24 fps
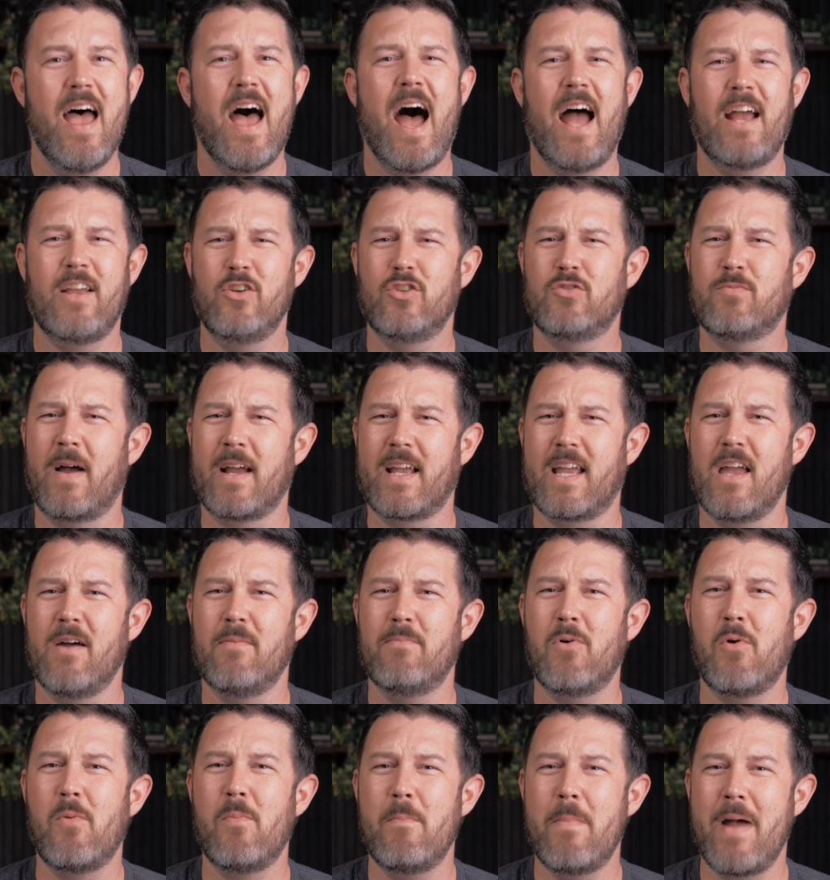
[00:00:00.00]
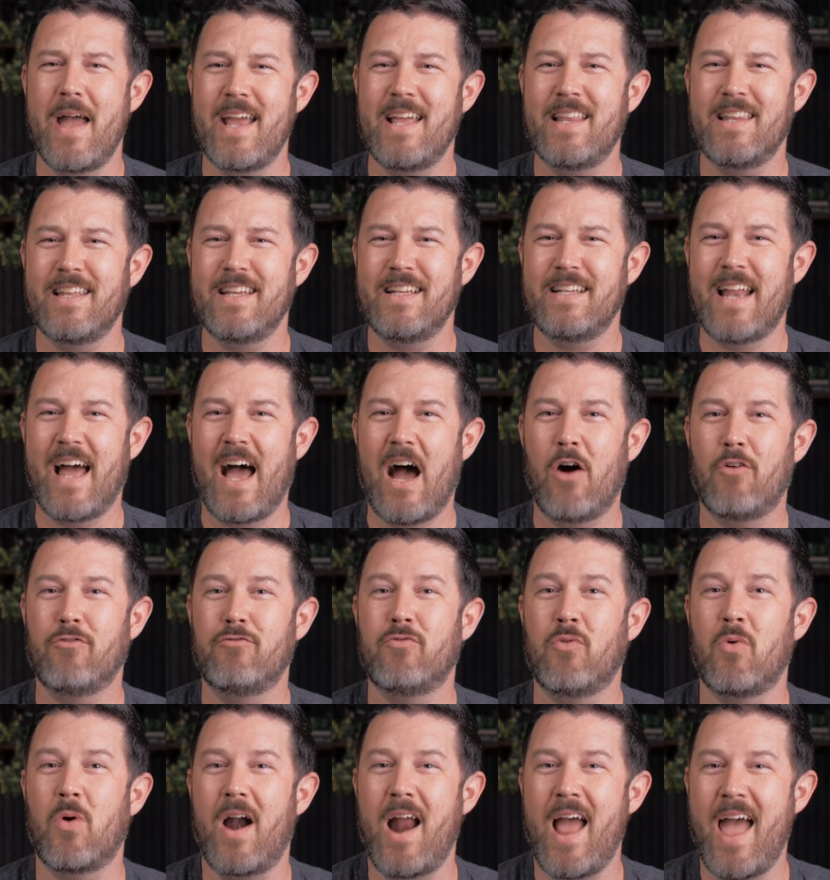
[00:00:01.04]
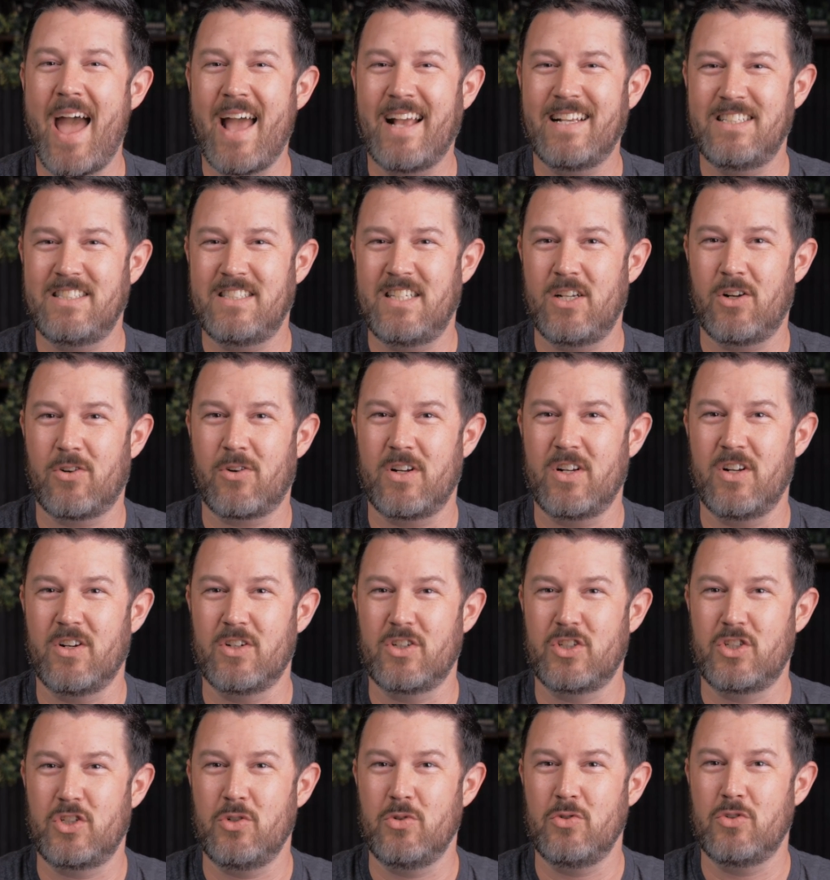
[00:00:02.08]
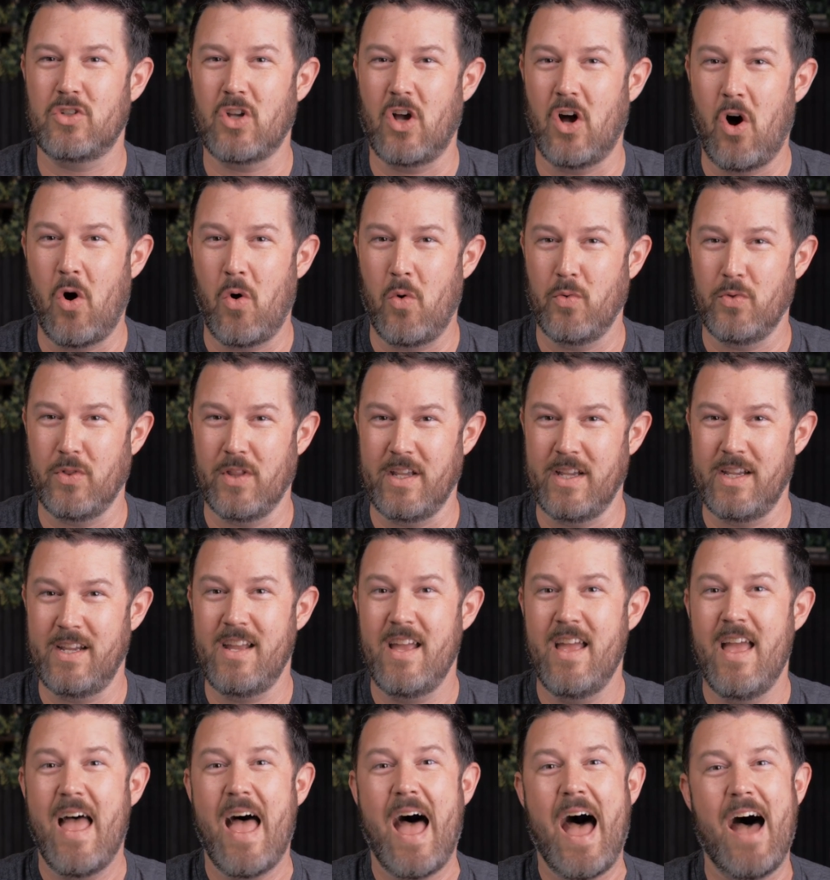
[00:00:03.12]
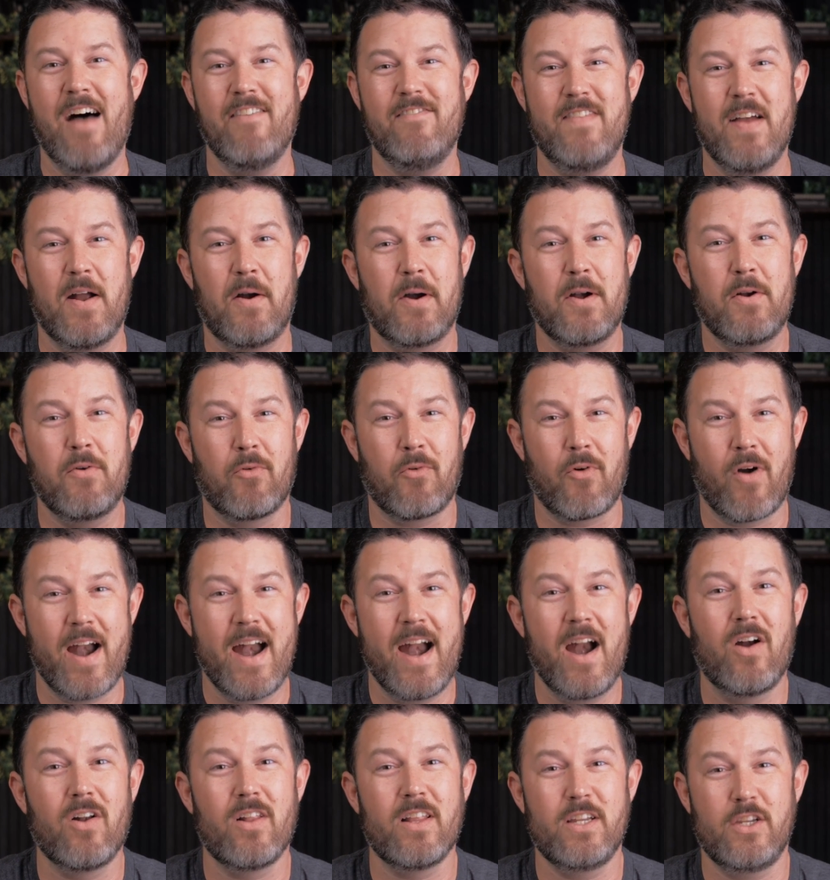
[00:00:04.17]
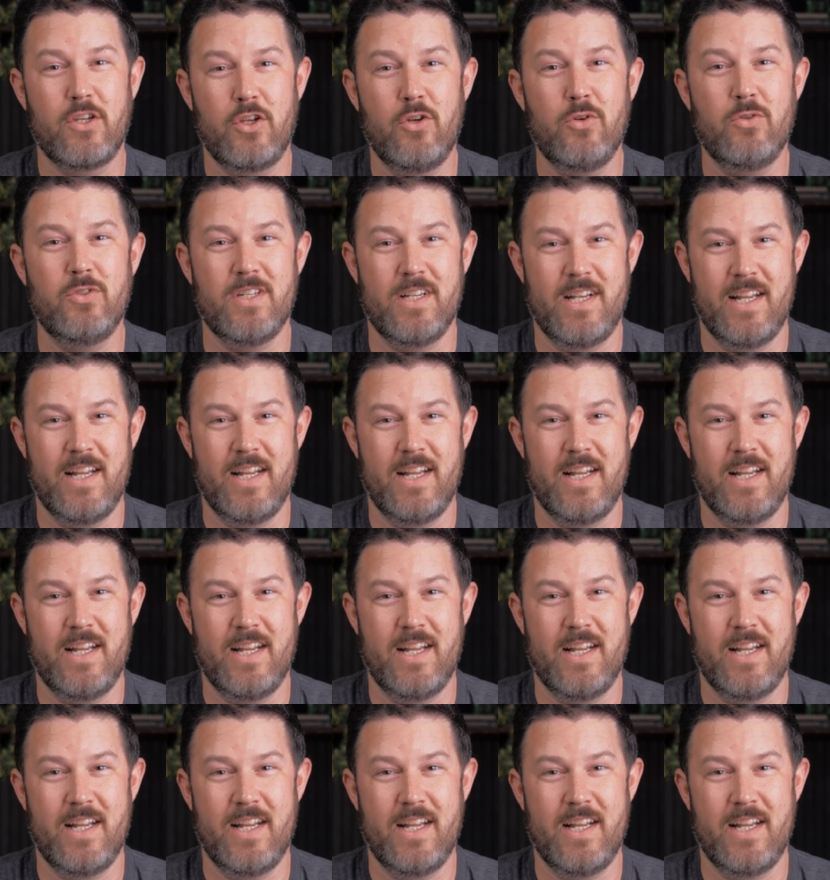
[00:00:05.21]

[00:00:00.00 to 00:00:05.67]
I use my gimbal mainly now for exterior shoots only. I very rarely use it